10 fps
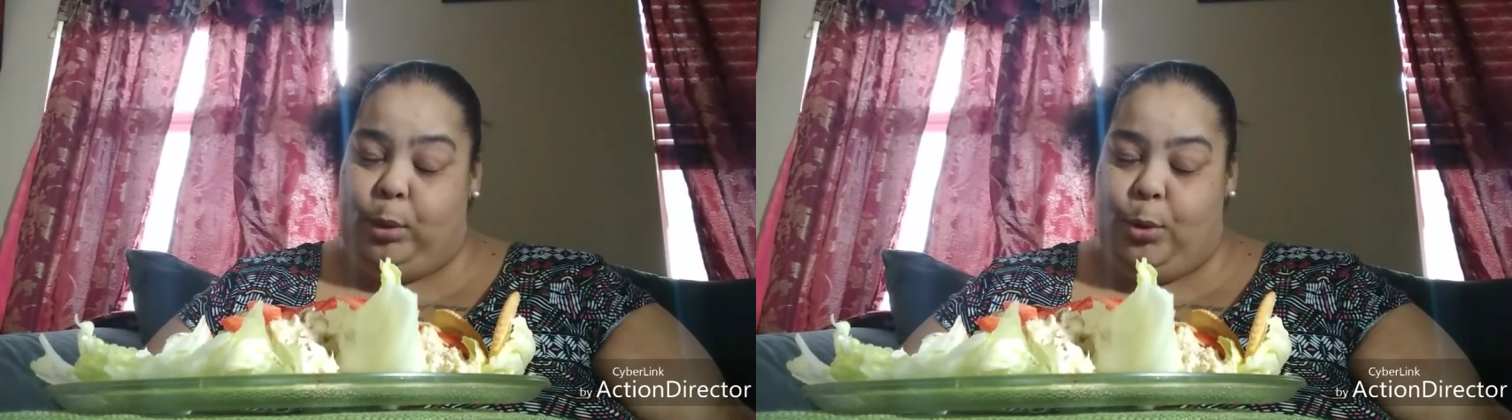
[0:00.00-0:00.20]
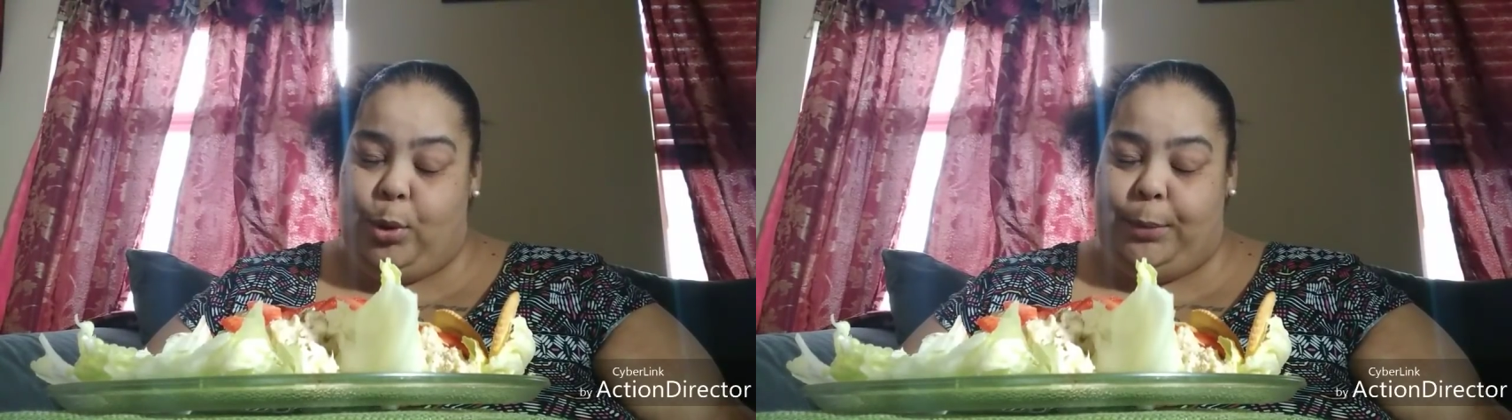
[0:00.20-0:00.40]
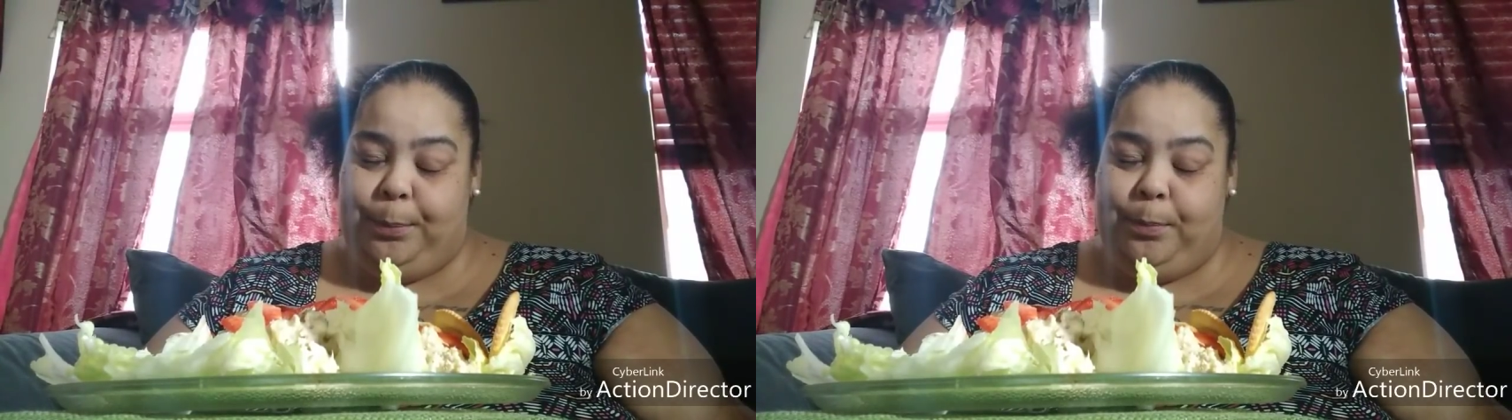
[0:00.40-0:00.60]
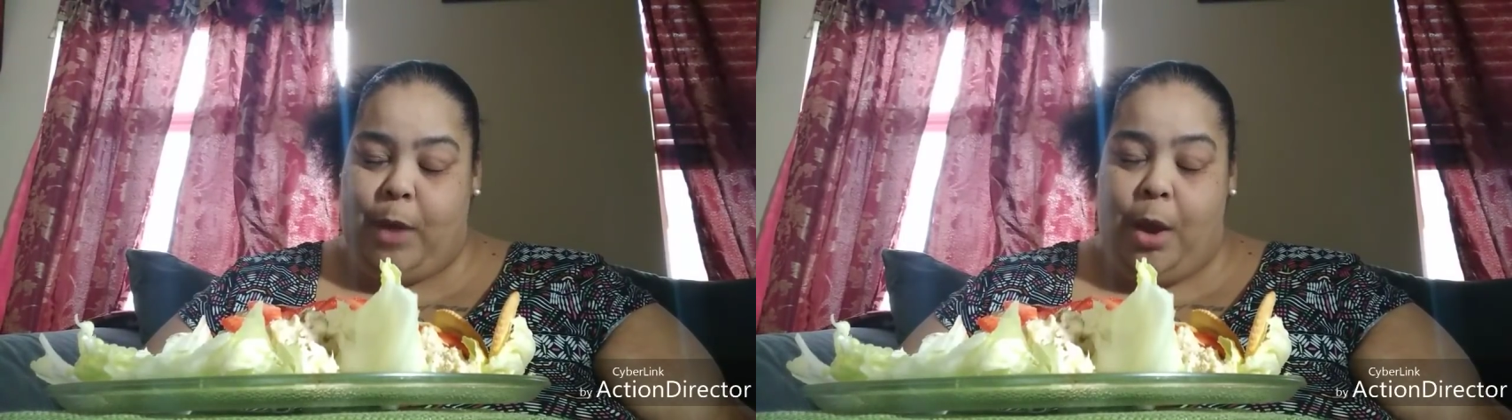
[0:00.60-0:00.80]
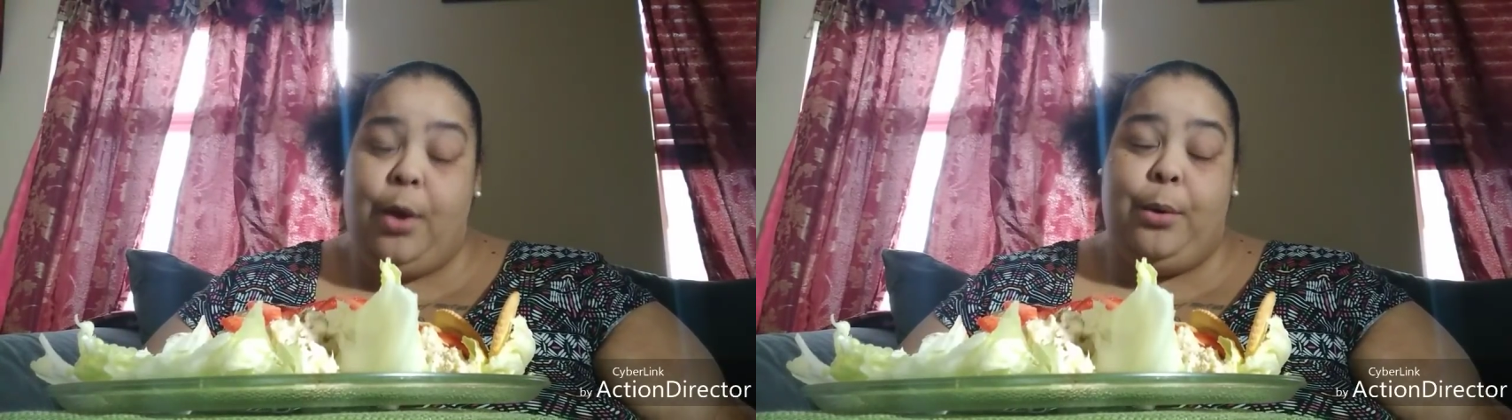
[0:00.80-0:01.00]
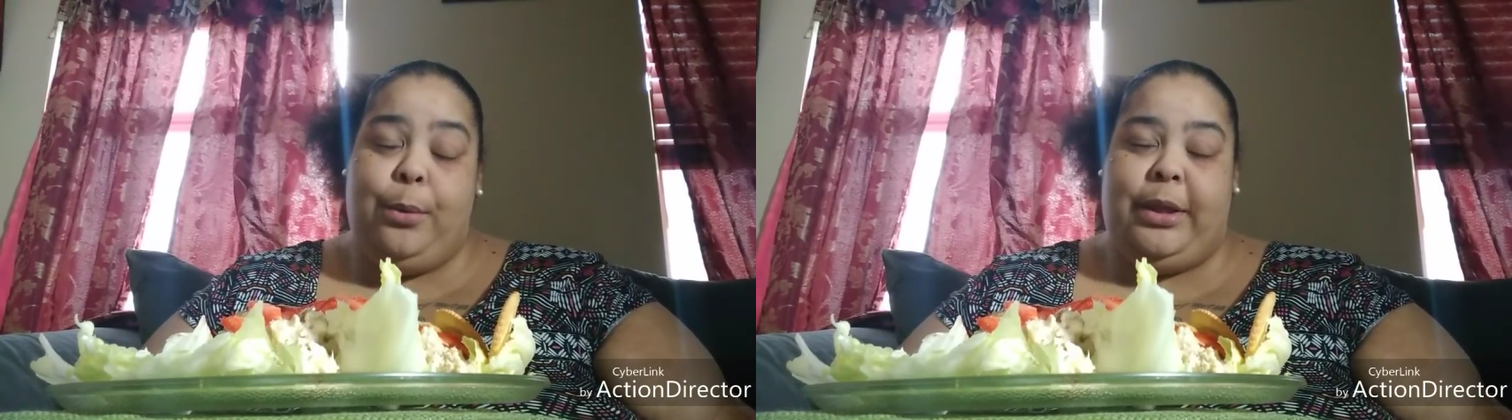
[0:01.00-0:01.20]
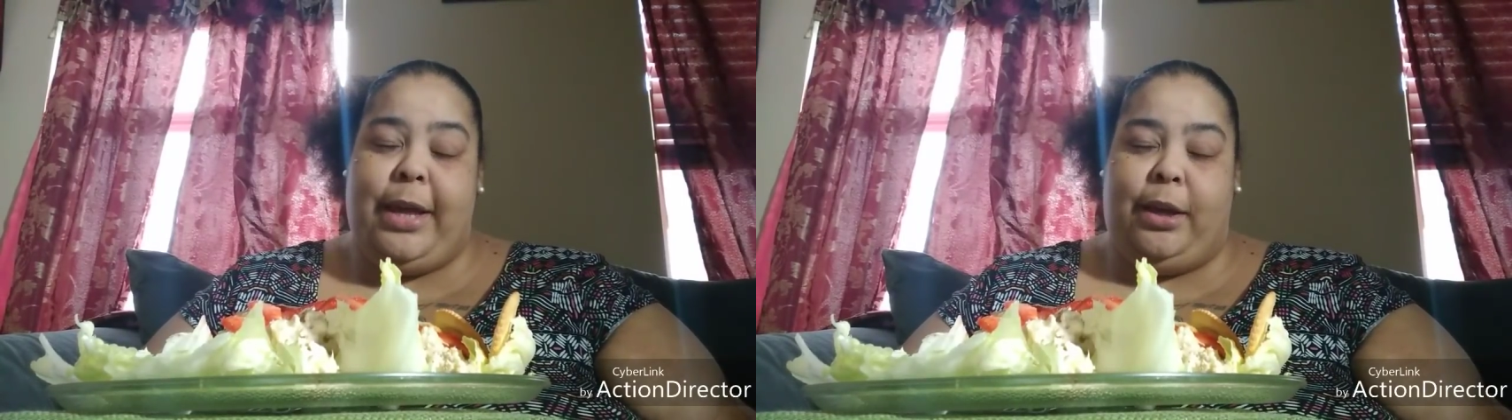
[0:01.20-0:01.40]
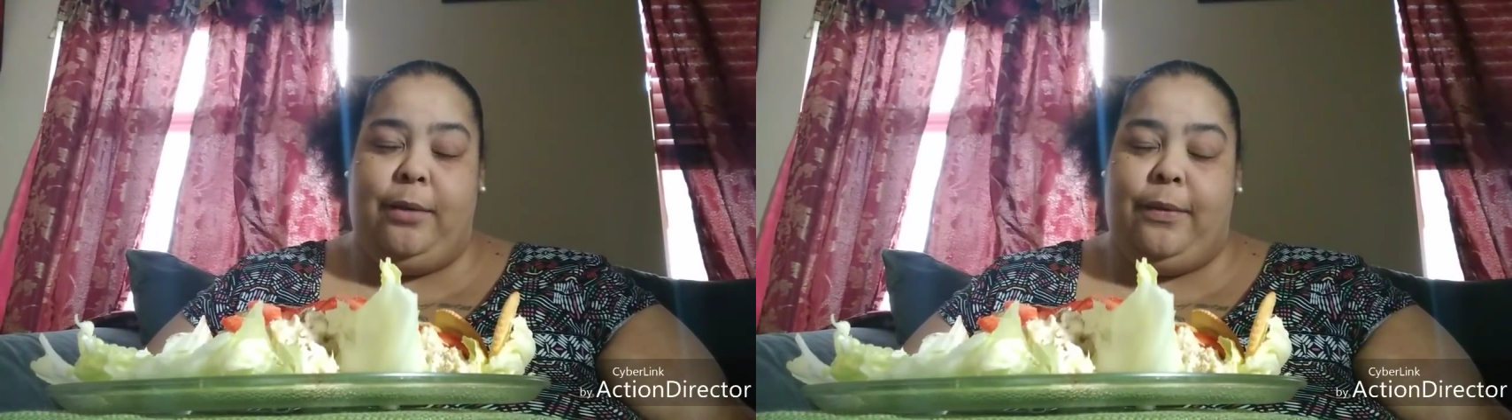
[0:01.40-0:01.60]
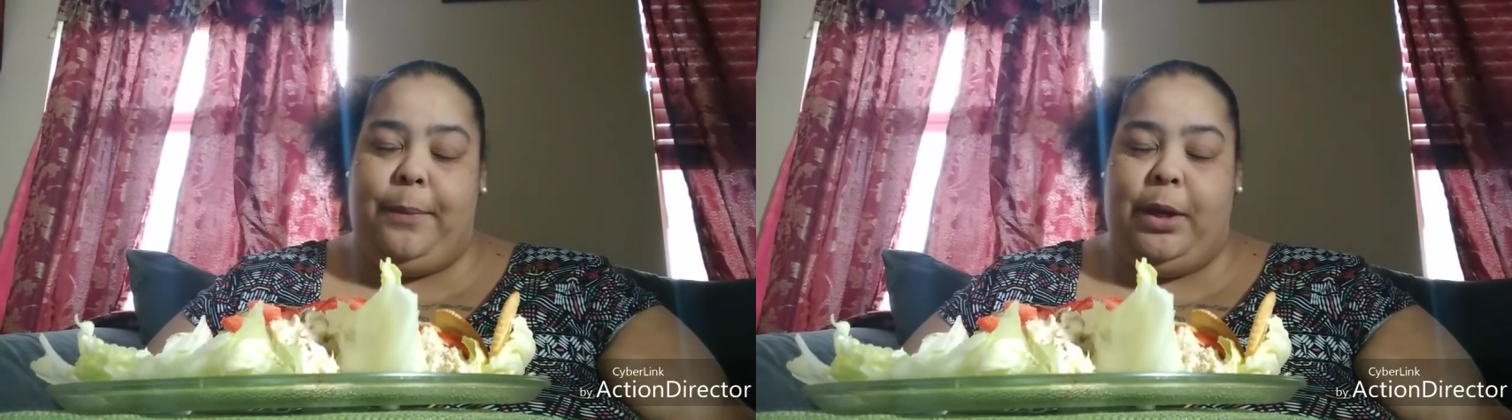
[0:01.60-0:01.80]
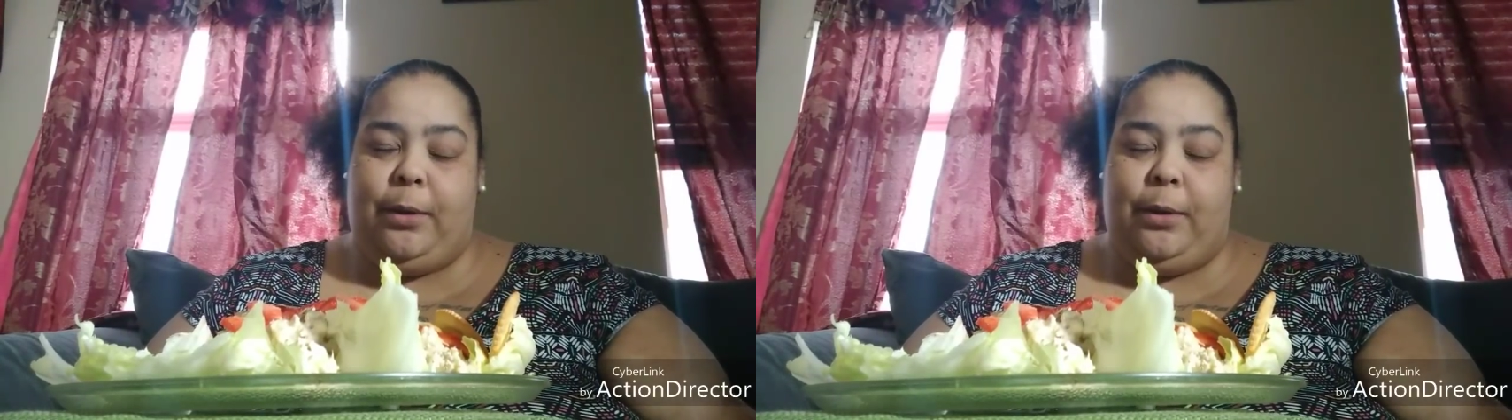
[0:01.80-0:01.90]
Lord. We thank you for being